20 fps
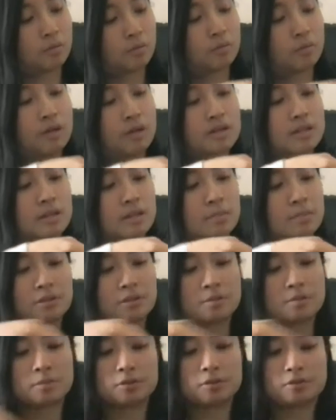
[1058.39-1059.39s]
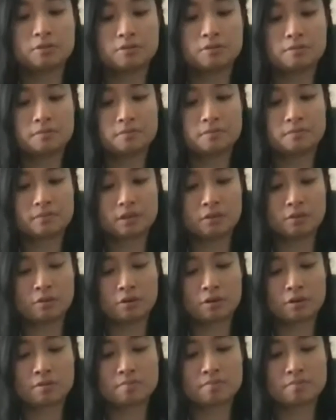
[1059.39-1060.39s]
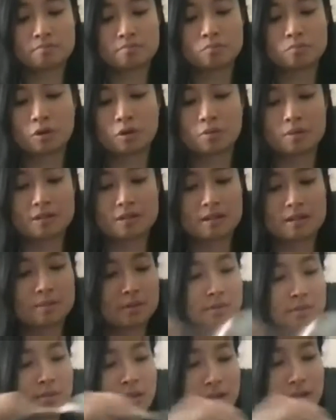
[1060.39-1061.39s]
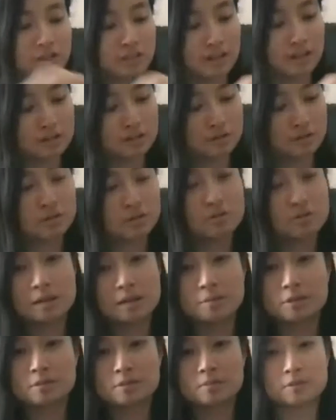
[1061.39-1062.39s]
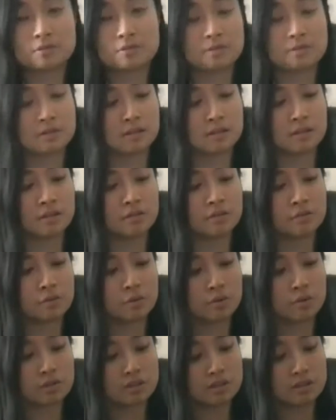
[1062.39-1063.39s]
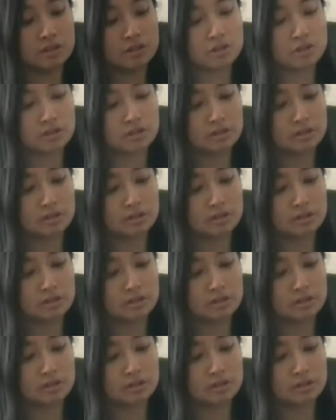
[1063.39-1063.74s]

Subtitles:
1 tablespoon, or more than 1 tablespoon actually. I do 2 tablespoons of cornstarch.